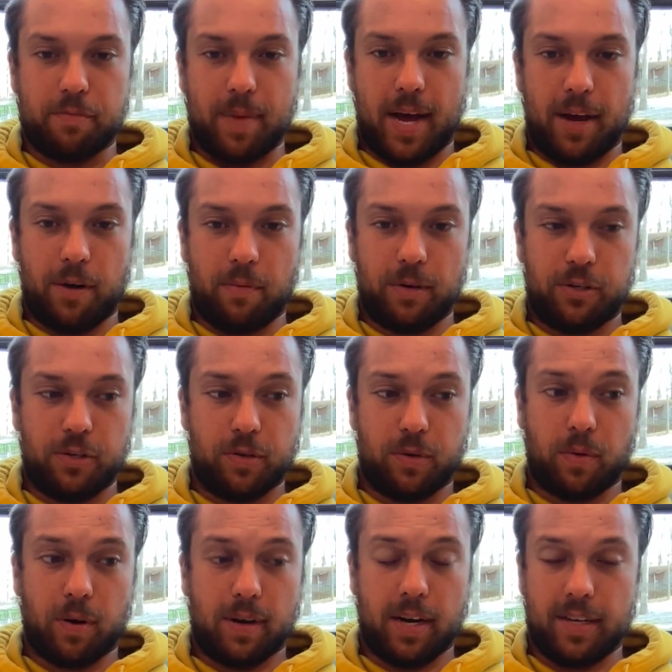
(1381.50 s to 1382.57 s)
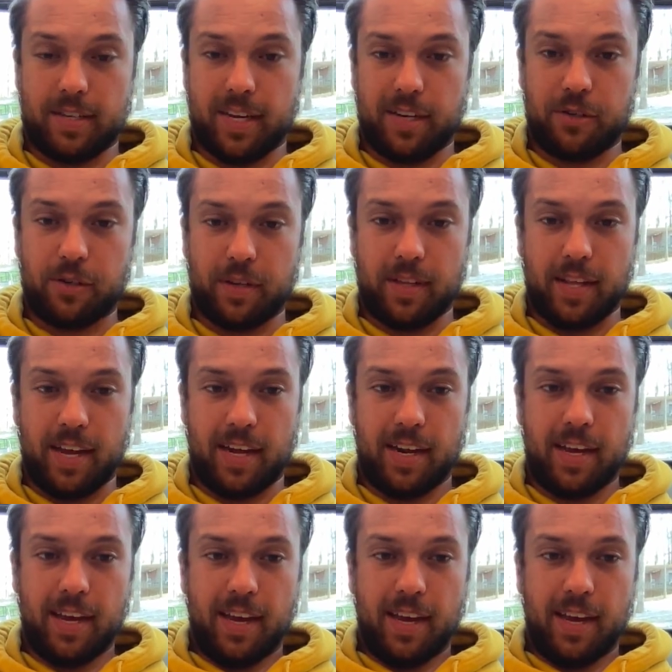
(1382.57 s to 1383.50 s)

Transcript: matter which is an organization that